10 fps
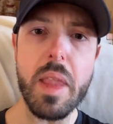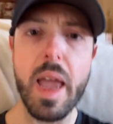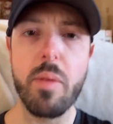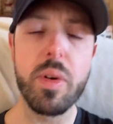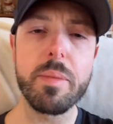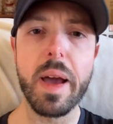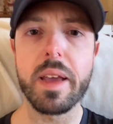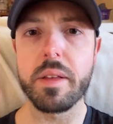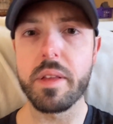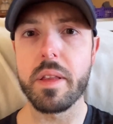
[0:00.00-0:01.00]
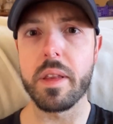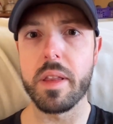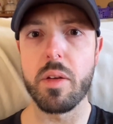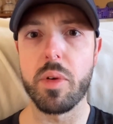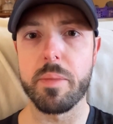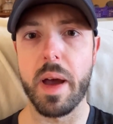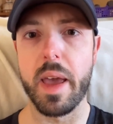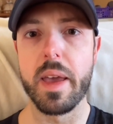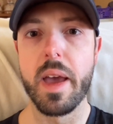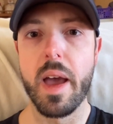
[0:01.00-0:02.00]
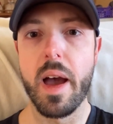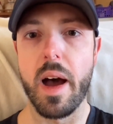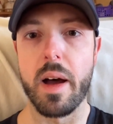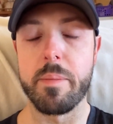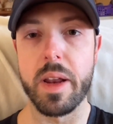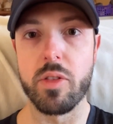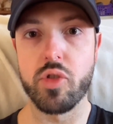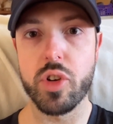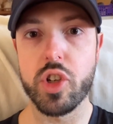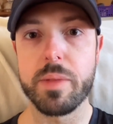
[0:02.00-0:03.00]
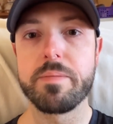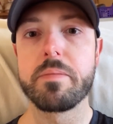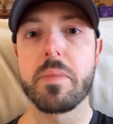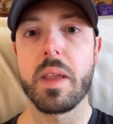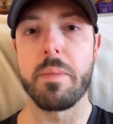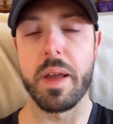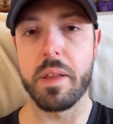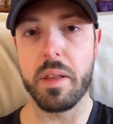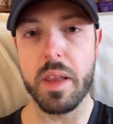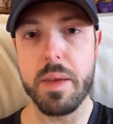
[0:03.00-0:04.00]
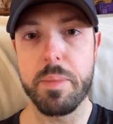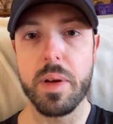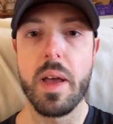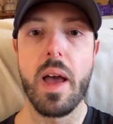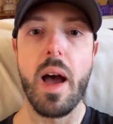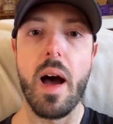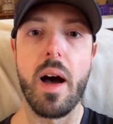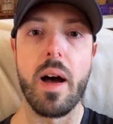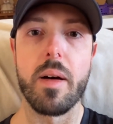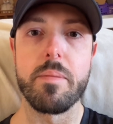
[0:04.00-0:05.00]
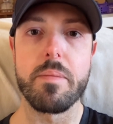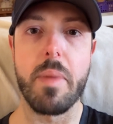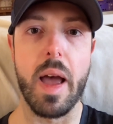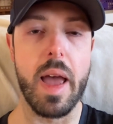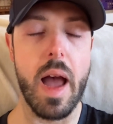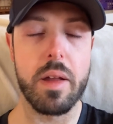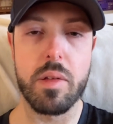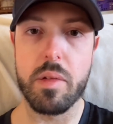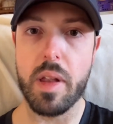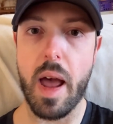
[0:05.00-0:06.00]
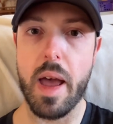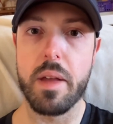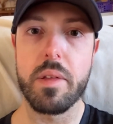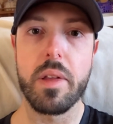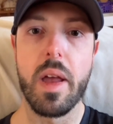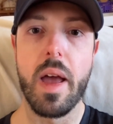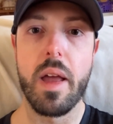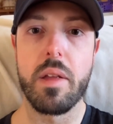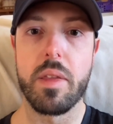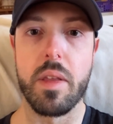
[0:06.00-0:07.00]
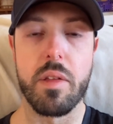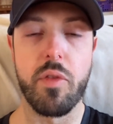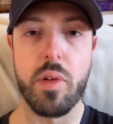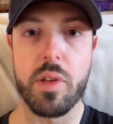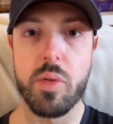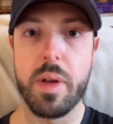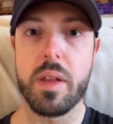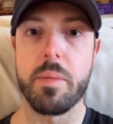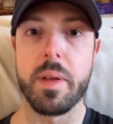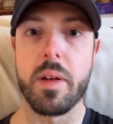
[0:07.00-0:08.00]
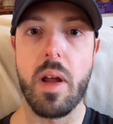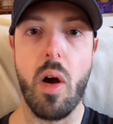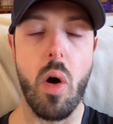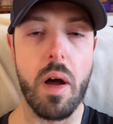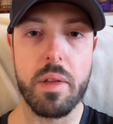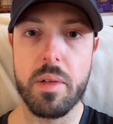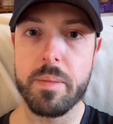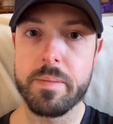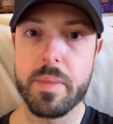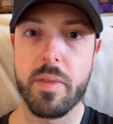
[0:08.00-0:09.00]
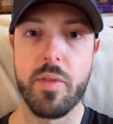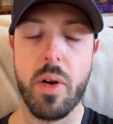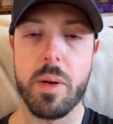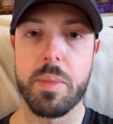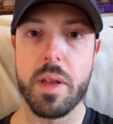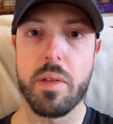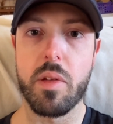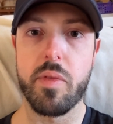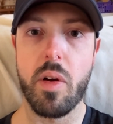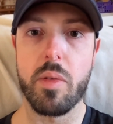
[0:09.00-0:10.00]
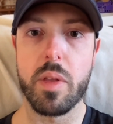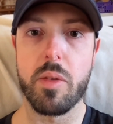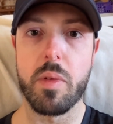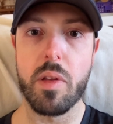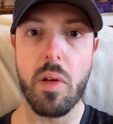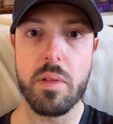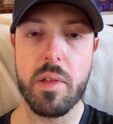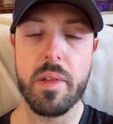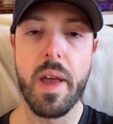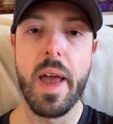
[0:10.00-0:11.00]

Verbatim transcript: And with my consistency with my nutrition, my sleep, my exercise, these first 2 weeks have been awesome. Very pleased so far with the results.